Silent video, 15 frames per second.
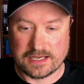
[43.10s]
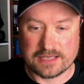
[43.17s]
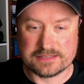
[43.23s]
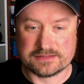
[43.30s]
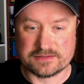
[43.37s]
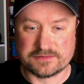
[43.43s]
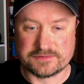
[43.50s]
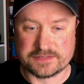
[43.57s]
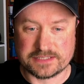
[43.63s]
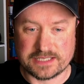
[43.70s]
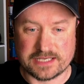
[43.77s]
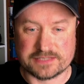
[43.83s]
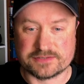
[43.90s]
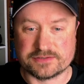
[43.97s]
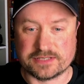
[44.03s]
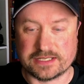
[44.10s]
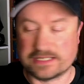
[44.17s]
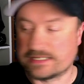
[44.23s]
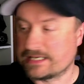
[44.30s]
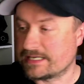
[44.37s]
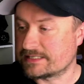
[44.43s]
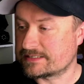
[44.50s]
as of
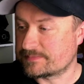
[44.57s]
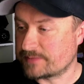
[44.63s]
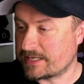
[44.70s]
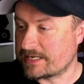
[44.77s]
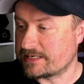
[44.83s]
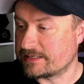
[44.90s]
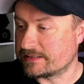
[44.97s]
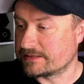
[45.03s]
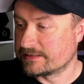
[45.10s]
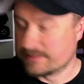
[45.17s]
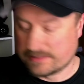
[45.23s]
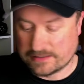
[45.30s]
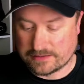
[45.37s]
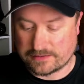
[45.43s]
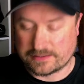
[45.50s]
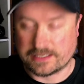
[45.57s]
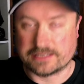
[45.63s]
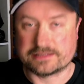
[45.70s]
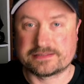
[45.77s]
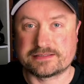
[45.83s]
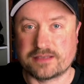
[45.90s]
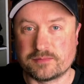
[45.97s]
yesterday explaining
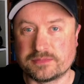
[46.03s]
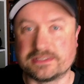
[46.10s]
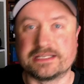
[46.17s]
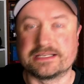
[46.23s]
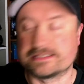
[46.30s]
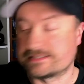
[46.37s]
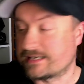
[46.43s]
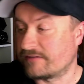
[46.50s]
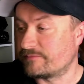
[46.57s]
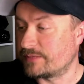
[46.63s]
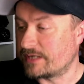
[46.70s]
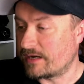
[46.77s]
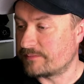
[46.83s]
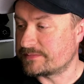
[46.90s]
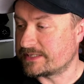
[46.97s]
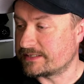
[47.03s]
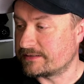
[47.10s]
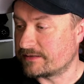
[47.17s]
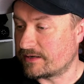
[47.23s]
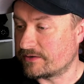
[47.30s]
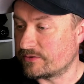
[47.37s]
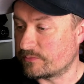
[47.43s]
that some links have been
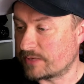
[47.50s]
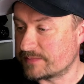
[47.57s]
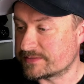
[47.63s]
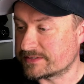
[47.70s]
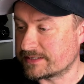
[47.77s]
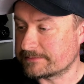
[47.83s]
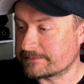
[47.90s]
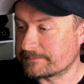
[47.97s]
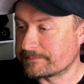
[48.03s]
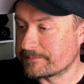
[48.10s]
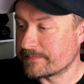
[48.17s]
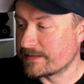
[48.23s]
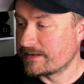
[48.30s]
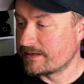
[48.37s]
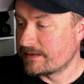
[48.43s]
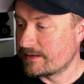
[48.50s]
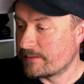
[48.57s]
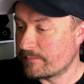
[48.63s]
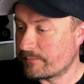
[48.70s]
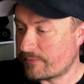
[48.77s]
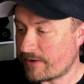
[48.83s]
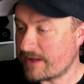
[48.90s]
updated on the website.
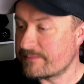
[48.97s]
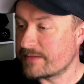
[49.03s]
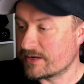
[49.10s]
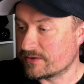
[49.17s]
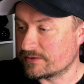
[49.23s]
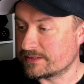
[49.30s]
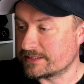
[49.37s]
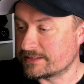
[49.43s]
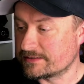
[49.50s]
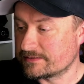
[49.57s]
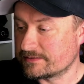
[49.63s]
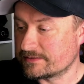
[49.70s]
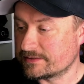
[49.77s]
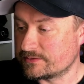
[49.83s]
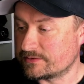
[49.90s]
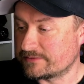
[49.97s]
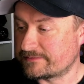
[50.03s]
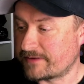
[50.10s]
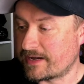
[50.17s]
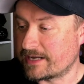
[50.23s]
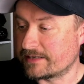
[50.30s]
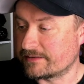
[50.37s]
Primarily, you will
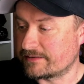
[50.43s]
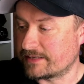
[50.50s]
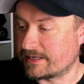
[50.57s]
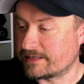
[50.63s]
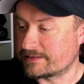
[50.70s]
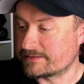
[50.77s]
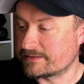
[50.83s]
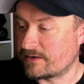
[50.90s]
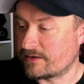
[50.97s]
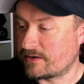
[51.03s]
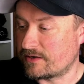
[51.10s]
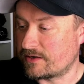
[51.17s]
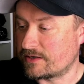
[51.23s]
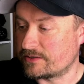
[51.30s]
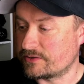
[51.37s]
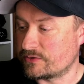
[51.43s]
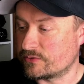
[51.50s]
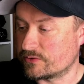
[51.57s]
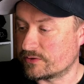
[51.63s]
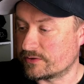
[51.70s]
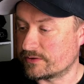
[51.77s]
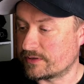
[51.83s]
find that on
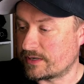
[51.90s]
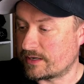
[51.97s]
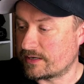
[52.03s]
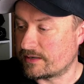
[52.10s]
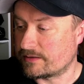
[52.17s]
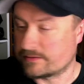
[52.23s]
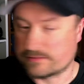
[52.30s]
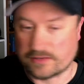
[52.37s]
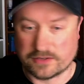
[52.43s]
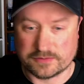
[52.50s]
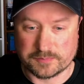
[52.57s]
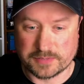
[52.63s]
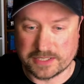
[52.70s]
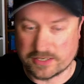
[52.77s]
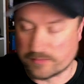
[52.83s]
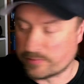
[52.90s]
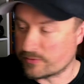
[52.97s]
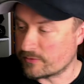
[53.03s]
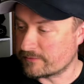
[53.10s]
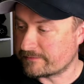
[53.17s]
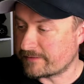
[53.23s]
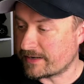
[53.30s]
your on the player
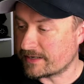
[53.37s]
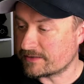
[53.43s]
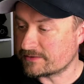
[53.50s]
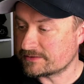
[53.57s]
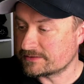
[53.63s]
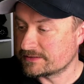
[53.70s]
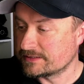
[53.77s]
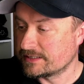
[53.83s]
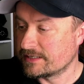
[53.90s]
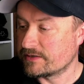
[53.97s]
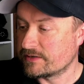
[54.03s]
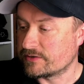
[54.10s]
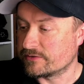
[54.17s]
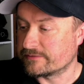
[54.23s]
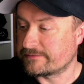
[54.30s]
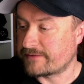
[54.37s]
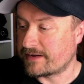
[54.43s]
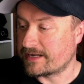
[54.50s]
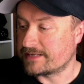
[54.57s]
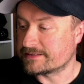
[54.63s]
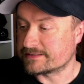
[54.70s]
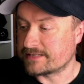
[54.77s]
profile, your
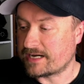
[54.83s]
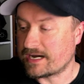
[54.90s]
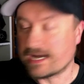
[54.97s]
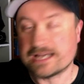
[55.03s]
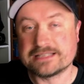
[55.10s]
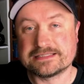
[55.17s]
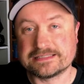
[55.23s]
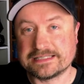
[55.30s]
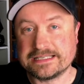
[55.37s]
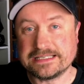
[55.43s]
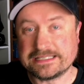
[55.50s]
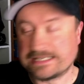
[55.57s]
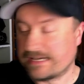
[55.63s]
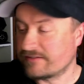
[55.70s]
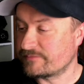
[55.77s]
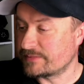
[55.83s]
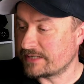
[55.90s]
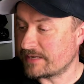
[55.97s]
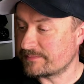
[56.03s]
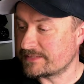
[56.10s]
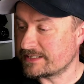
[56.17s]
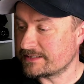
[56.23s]
finds and hides link have been
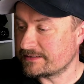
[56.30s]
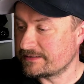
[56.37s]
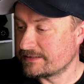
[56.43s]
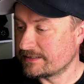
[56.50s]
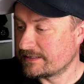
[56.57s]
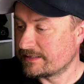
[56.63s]
updated,